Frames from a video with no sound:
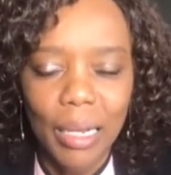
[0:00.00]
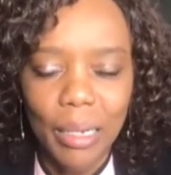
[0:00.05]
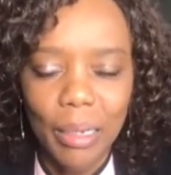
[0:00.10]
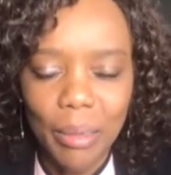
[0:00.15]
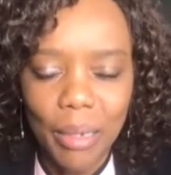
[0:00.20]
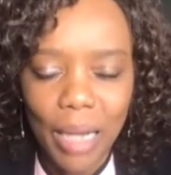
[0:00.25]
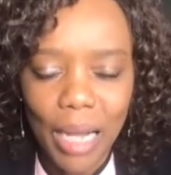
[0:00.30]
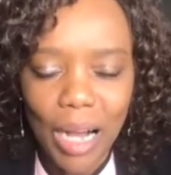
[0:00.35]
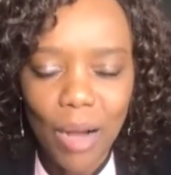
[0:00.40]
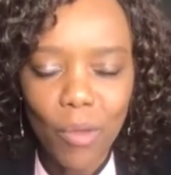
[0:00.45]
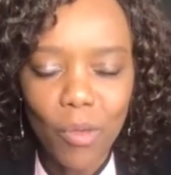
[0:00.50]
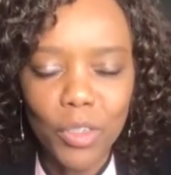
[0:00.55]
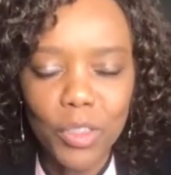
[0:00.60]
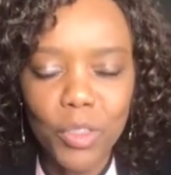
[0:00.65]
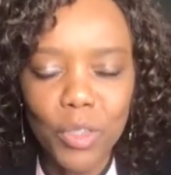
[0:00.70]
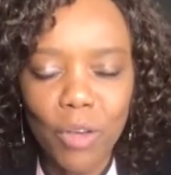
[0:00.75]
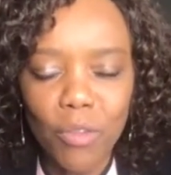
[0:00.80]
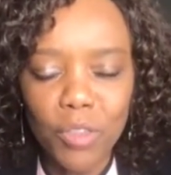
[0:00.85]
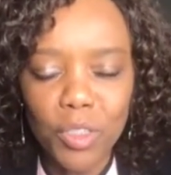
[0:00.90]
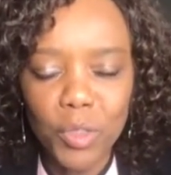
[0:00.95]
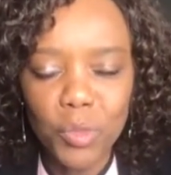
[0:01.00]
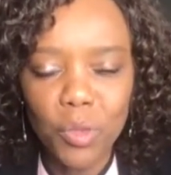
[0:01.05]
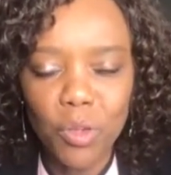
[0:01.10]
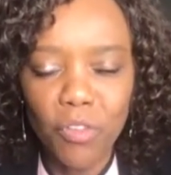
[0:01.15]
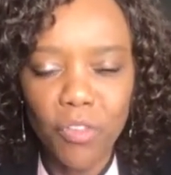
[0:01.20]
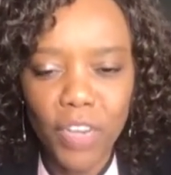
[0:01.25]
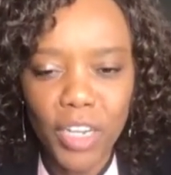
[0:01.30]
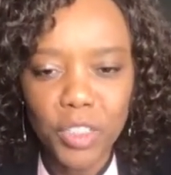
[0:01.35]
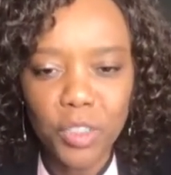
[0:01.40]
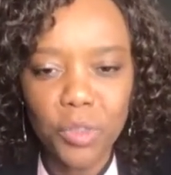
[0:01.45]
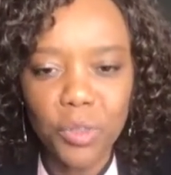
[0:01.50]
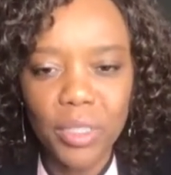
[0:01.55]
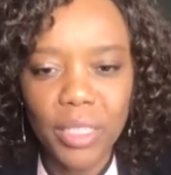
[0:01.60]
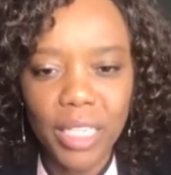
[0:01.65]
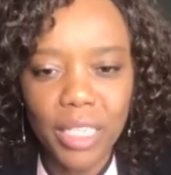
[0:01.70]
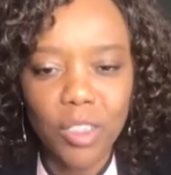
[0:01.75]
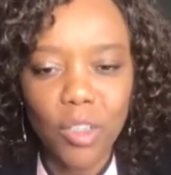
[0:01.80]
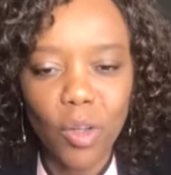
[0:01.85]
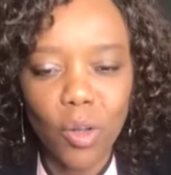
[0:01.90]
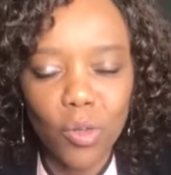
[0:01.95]
I want to invite you to
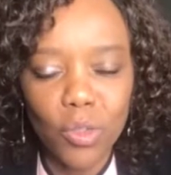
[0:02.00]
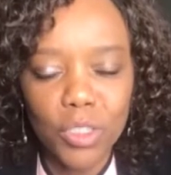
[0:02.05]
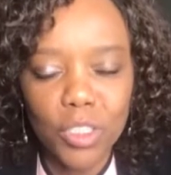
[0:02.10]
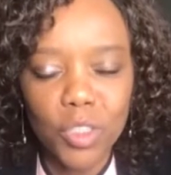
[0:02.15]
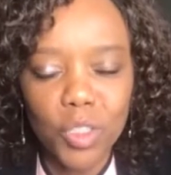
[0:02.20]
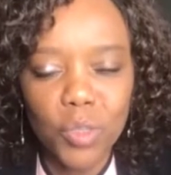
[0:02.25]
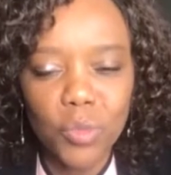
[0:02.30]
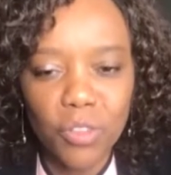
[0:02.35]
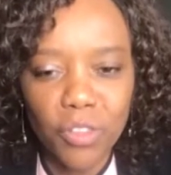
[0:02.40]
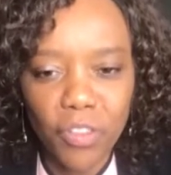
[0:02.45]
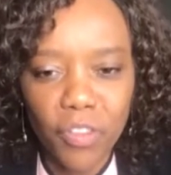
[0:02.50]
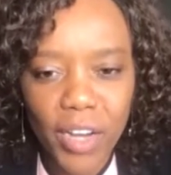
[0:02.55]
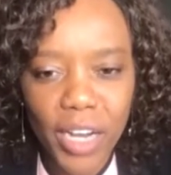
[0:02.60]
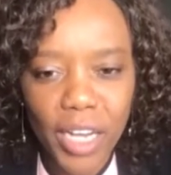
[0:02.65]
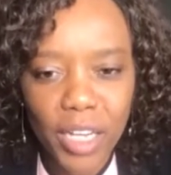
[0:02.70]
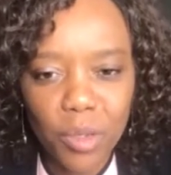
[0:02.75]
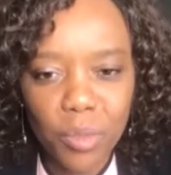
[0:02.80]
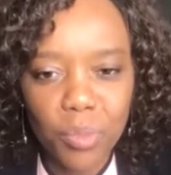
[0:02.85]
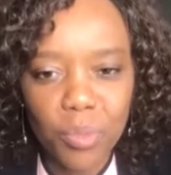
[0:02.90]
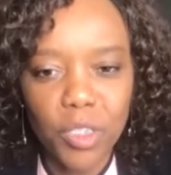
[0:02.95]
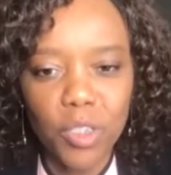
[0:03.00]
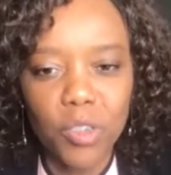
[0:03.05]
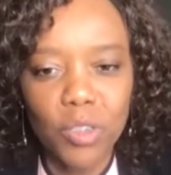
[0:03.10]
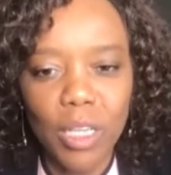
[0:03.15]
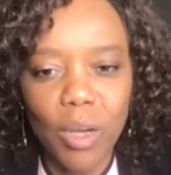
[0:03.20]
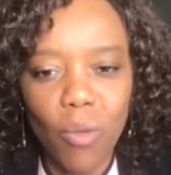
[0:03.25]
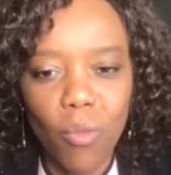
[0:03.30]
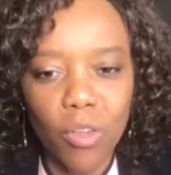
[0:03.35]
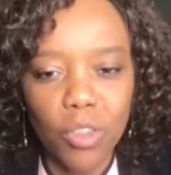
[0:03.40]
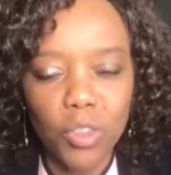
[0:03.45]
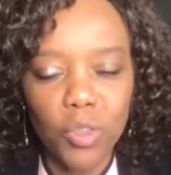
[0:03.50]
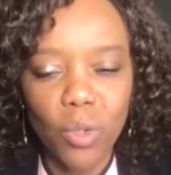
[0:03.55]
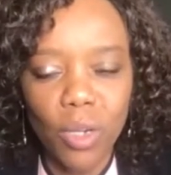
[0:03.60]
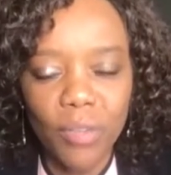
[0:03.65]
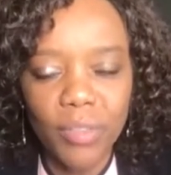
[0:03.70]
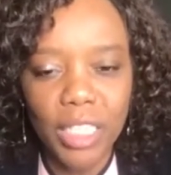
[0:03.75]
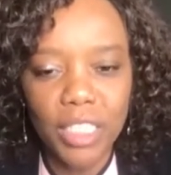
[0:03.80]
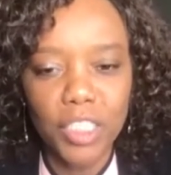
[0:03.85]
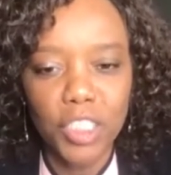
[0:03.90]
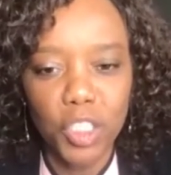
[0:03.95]
get closer to the fire because I want to
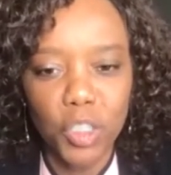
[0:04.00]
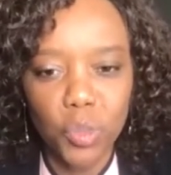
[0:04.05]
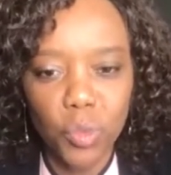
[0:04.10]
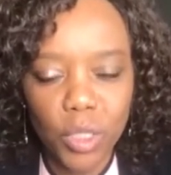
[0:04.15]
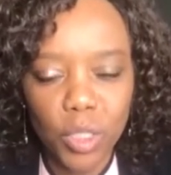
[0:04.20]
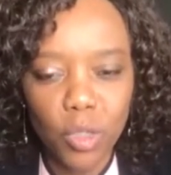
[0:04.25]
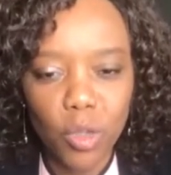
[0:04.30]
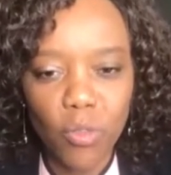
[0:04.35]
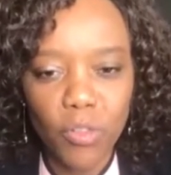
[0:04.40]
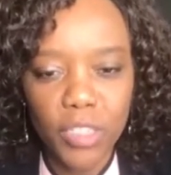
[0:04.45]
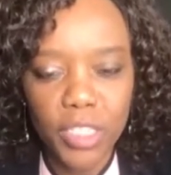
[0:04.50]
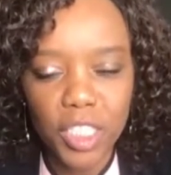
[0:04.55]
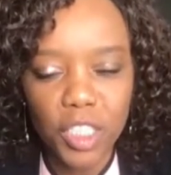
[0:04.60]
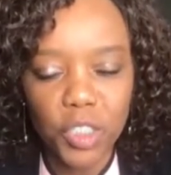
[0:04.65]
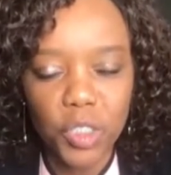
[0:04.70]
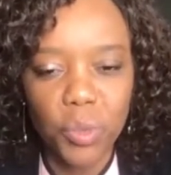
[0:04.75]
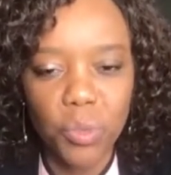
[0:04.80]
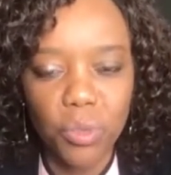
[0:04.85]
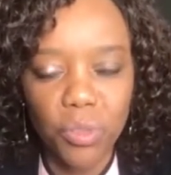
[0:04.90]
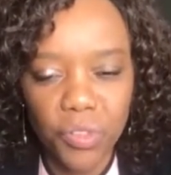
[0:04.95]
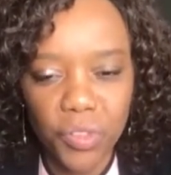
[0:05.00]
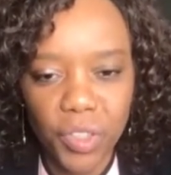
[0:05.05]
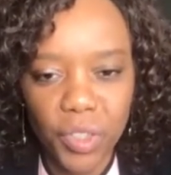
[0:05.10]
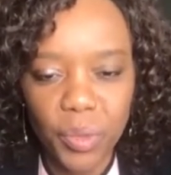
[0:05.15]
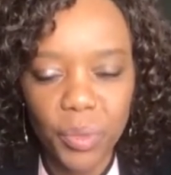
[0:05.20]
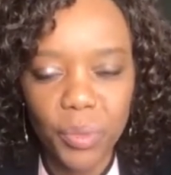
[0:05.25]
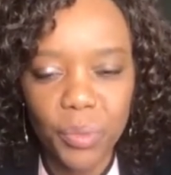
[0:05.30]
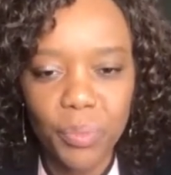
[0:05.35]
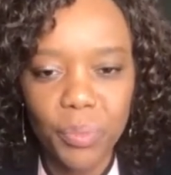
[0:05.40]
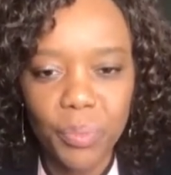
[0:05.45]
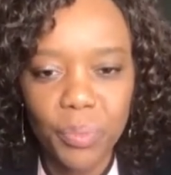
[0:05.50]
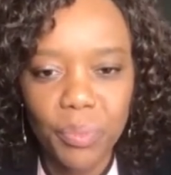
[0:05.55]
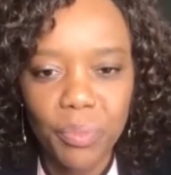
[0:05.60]
have that genuine conversation with you.